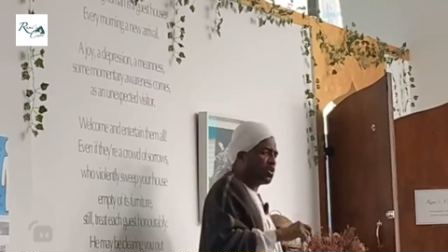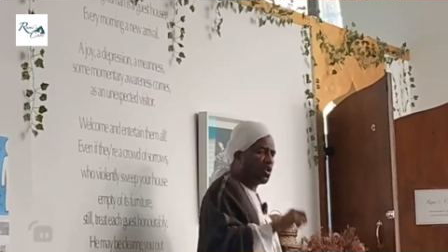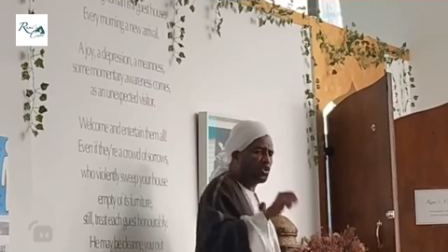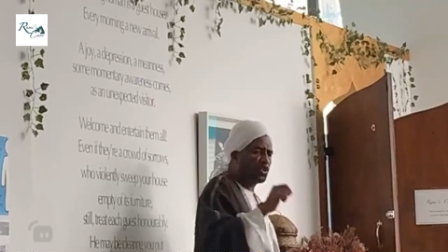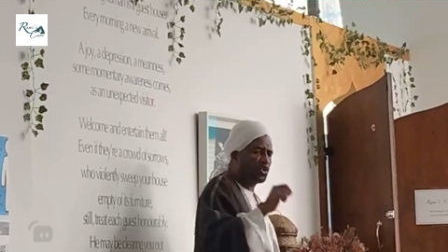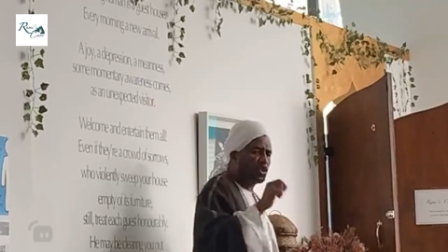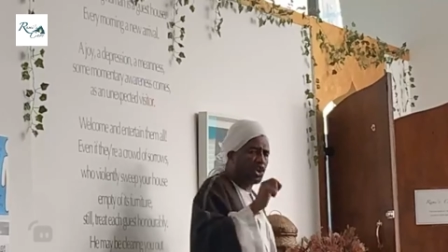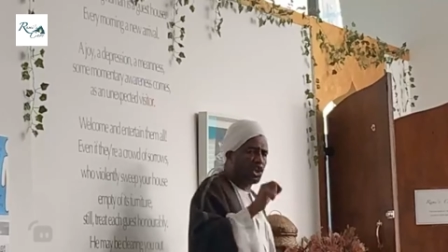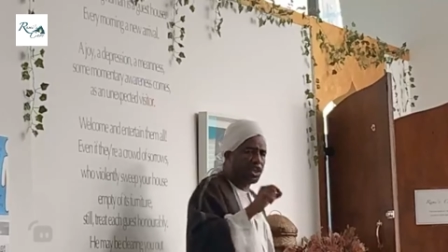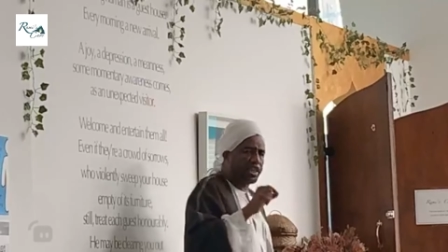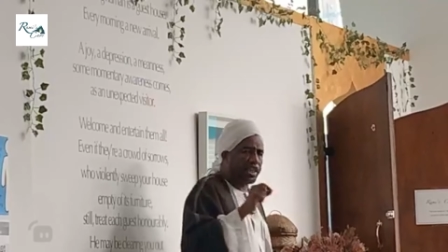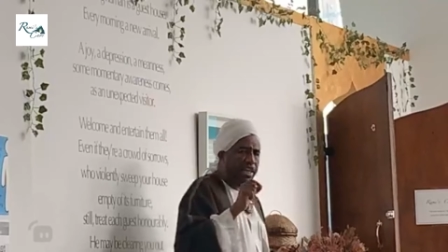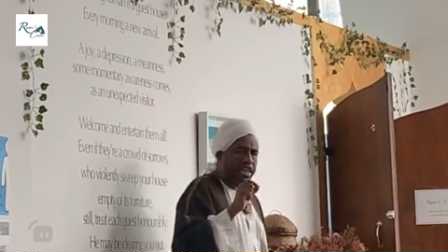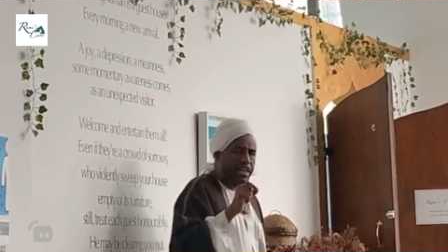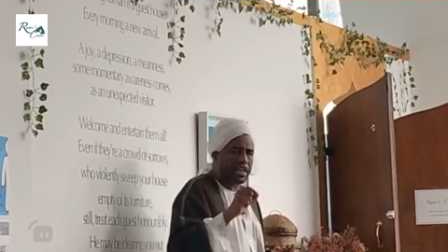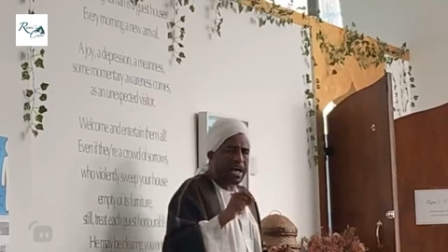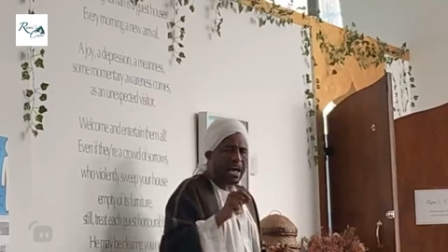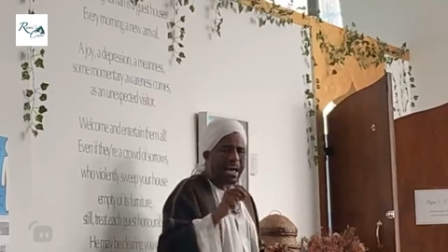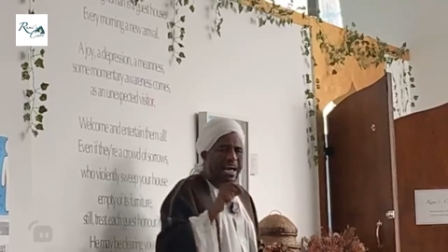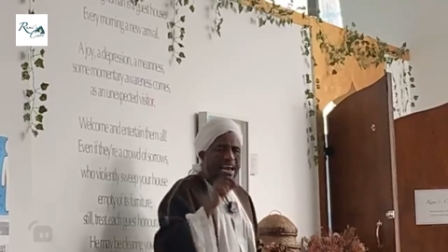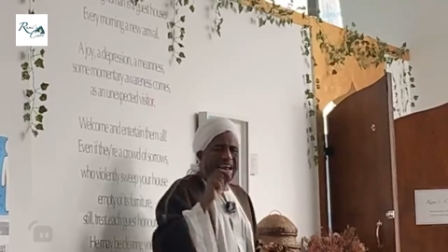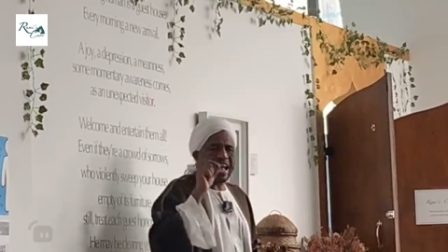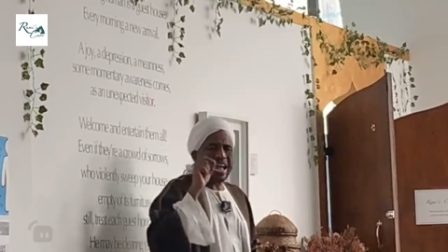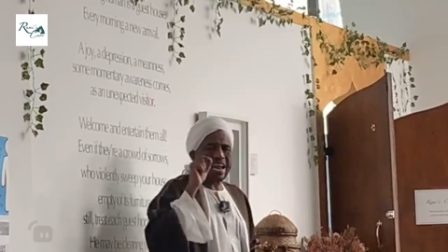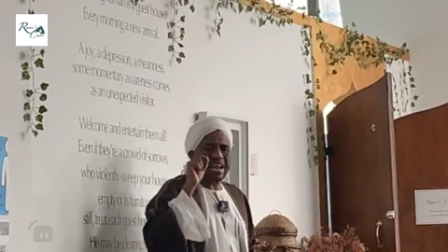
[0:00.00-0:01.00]
Those children
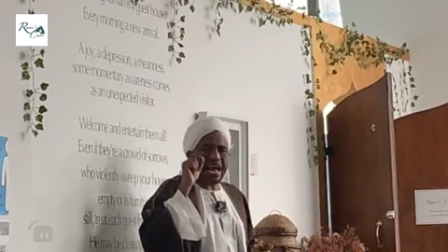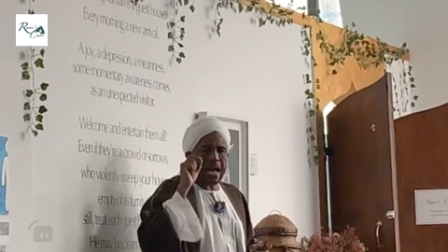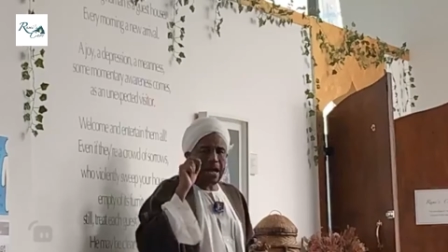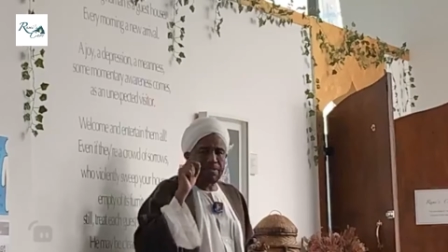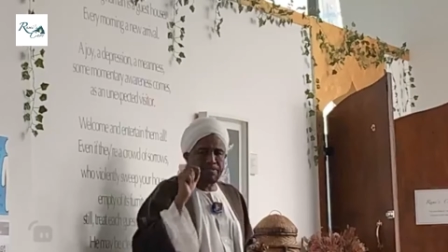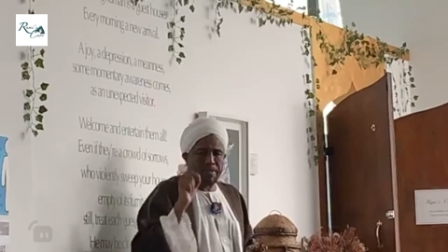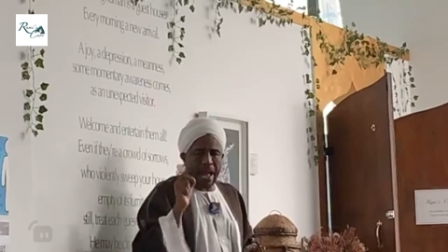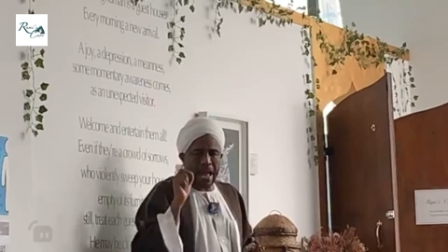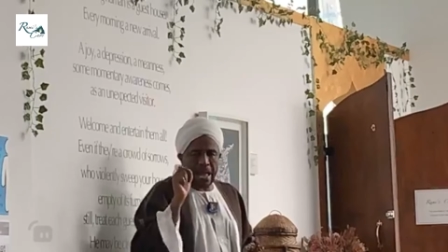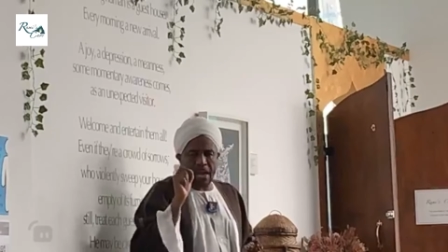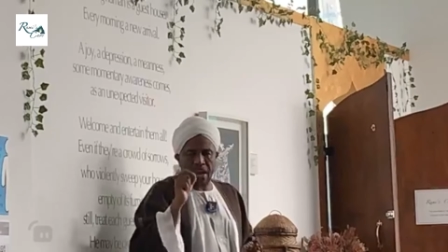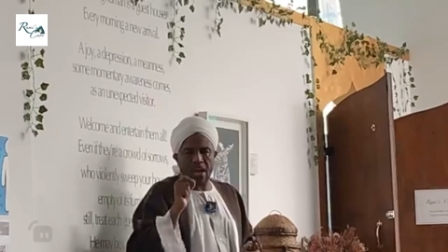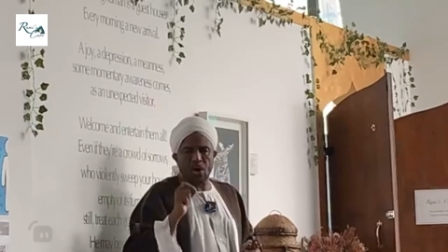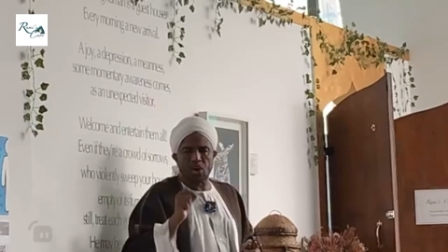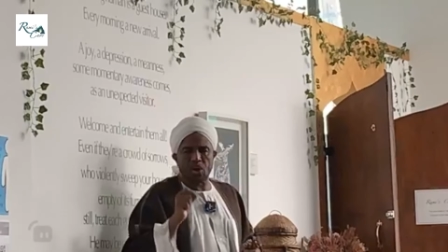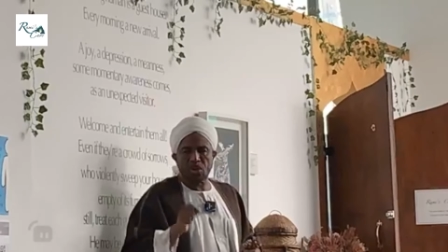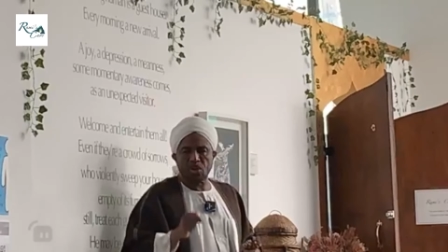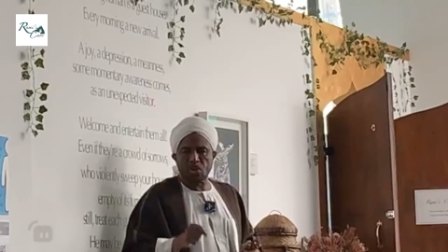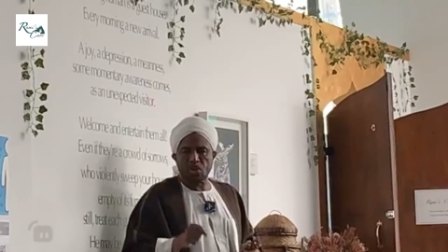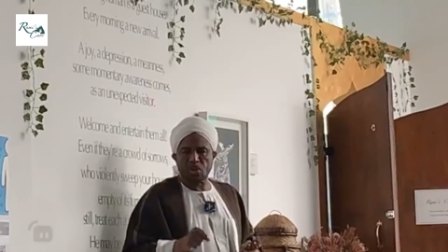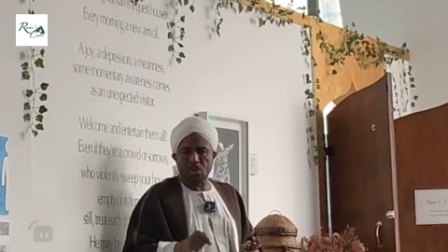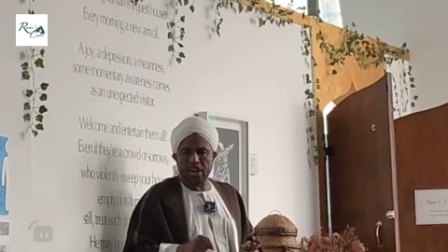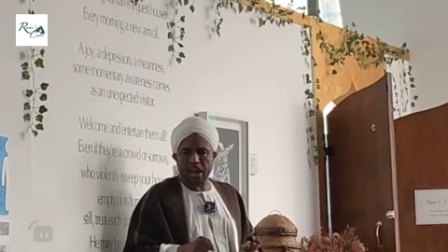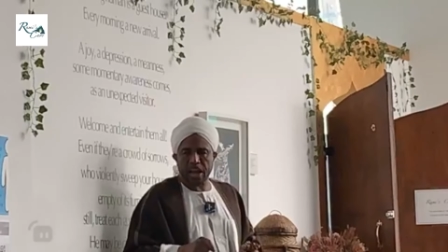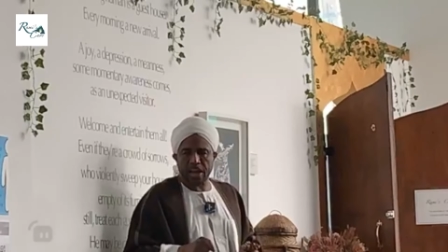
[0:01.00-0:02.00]
are an amana on
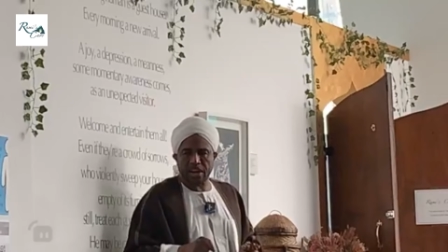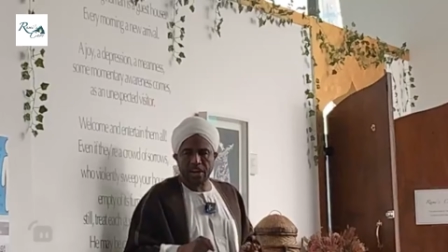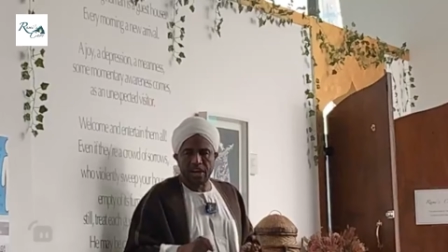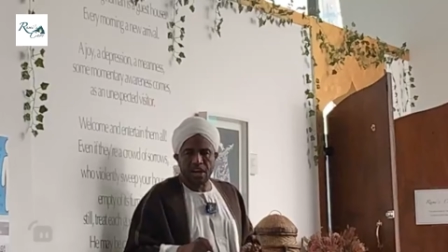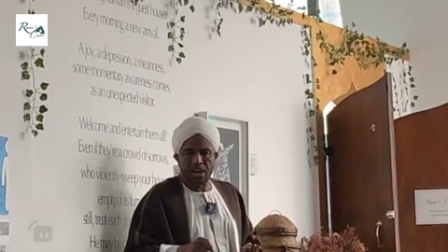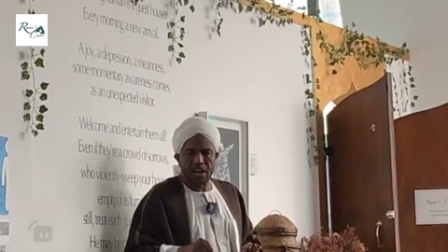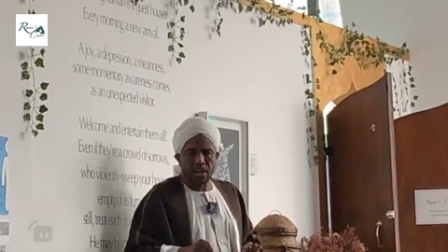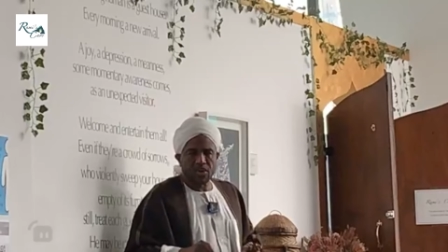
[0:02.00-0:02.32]
your neck.